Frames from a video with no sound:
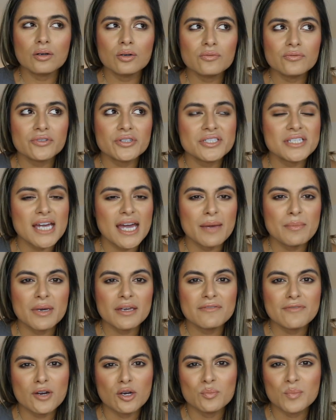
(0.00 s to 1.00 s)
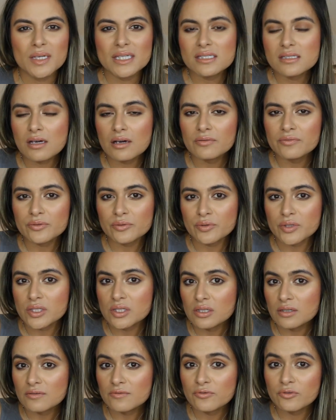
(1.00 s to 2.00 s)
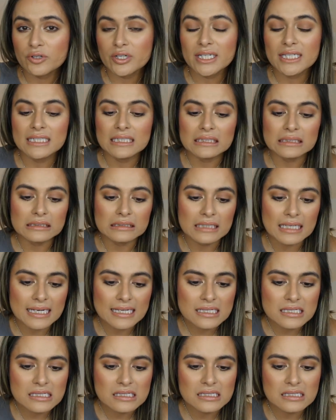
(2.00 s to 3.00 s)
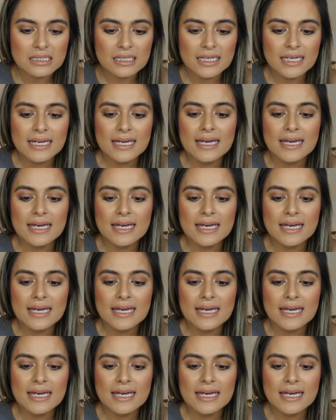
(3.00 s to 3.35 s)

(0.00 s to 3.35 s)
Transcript: Over time, I found myself reaching for it less